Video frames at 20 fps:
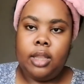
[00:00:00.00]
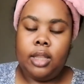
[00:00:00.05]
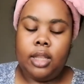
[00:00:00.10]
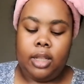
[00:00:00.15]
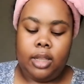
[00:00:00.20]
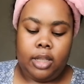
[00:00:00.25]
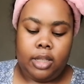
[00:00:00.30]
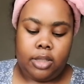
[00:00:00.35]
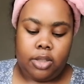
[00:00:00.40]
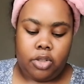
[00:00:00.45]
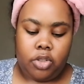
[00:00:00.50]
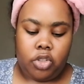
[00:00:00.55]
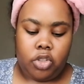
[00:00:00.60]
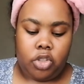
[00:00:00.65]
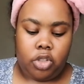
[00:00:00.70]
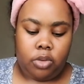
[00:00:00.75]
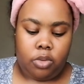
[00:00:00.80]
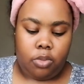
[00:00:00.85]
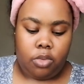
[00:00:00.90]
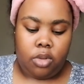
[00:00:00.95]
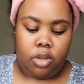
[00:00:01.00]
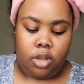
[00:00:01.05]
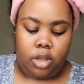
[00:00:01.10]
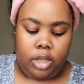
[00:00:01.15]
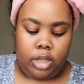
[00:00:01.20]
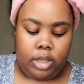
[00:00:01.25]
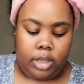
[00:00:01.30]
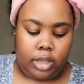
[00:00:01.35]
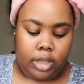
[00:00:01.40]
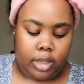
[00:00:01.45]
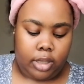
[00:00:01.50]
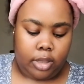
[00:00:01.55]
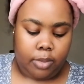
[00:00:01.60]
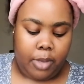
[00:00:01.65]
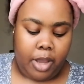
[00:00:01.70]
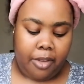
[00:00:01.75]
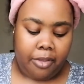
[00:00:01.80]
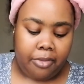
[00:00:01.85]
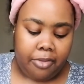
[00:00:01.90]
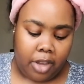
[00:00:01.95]
Then this is
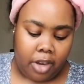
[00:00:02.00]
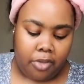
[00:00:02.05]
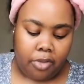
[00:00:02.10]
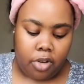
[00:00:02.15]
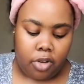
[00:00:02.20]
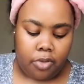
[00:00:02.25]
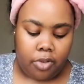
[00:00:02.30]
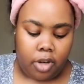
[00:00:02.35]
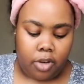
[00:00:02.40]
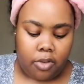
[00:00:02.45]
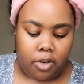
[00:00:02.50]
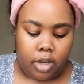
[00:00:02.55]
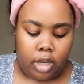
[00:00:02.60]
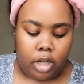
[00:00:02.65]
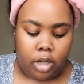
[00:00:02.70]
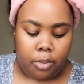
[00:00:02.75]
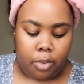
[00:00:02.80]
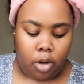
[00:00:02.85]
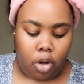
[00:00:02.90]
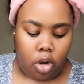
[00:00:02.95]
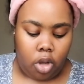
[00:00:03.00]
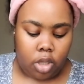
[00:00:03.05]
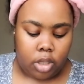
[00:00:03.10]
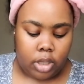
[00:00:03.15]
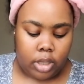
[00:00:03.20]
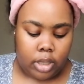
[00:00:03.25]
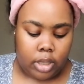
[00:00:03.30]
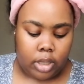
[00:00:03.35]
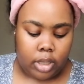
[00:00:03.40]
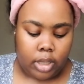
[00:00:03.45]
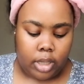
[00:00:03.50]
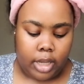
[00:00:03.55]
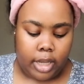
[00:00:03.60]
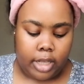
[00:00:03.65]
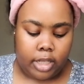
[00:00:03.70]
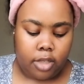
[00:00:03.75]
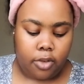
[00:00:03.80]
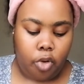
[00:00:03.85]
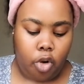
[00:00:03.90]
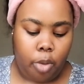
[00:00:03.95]
my favorite lip gloss.
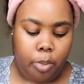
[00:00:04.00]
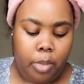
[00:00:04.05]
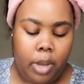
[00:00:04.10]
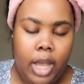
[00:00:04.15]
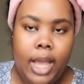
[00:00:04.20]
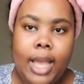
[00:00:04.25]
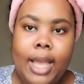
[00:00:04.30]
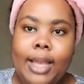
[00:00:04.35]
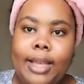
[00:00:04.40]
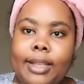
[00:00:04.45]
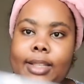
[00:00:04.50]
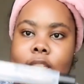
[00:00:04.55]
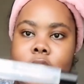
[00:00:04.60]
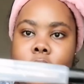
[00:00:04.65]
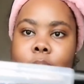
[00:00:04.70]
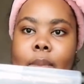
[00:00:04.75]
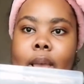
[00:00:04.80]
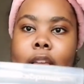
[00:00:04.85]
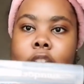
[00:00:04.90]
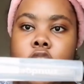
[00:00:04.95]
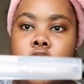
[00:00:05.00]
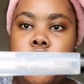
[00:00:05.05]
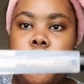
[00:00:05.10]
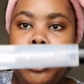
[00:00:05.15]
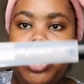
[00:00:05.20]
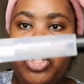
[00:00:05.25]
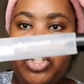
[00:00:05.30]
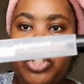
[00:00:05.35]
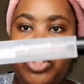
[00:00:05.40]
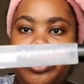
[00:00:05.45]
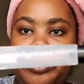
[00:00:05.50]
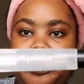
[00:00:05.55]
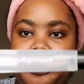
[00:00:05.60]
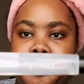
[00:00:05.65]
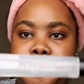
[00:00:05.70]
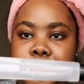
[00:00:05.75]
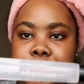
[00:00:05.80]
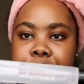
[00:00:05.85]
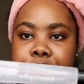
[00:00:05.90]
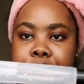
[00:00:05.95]
It's from Smudge.
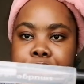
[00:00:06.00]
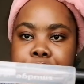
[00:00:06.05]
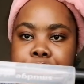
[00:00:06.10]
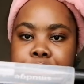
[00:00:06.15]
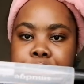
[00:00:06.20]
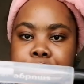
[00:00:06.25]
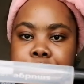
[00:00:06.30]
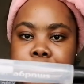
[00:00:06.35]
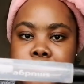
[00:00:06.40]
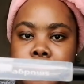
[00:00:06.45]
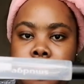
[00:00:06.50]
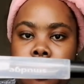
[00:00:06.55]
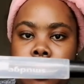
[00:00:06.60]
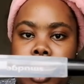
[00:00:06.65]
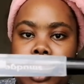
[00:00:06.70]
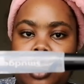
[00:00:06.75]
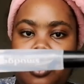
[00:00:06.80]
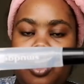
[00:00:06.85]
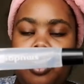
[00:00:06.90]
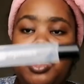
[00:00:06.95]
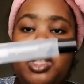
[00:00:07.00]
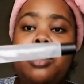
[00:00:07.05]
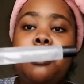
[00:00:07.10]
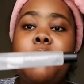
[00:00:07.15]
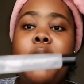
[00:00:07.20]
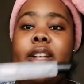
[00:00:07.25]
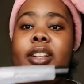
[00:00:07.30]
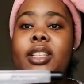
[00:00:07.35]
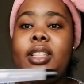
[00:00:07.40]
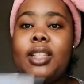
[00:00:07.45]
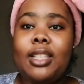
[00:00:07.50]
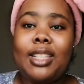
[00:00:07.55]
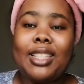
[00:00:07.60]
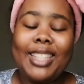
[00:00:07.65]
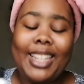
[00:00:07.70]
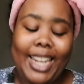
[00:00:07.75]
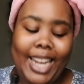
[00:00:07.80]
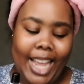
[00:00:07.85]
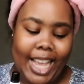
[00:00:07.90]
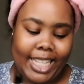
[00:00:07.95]
It's from Smudge. This
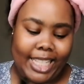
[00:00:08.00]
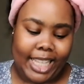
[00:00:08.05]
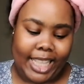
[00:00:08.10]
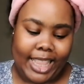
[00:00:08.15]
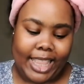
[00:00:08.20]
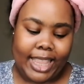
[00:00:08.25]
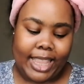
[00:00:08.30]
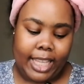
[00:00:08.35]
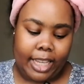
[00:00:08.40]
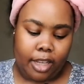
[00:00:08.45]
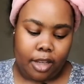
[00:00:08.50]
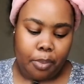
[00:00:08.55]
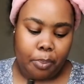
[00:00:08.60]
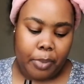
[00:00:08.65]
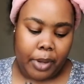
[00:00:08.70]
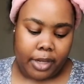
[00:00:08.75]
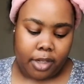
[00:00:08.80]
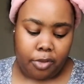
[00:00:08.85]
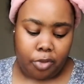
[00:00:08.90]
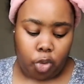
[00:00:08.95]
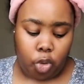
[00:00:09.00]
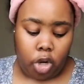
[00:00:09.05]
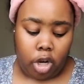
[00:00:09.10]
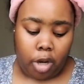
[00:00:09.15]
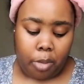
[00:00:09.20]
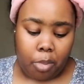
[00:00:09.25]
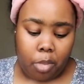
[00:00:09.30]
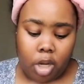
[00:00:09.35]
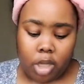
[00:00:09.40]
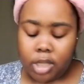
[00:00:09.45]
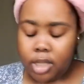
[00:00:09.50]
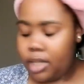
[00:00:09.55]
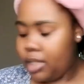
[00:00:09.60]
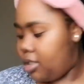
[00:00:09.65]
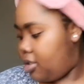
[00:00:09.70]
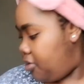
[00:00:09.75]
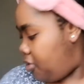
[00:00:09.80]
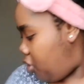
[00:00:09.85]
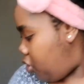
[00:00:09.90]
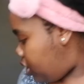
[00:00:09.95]
is nice and thick, but if you're wearing a mask,
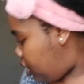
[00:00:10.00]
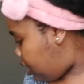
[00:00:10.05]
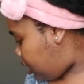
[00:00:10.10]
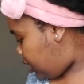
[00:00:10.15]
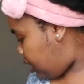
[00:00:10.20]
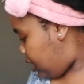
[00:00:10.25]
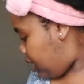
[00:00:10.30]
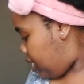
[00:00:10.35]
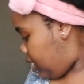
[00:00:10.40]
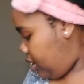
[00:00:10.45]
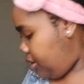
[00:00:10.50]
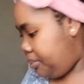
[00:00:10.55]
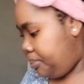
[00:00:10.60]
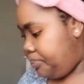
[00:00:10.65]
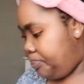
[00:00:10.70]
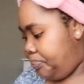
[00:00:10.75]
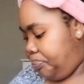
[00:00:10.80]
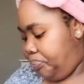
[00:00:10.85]
it's very sticky.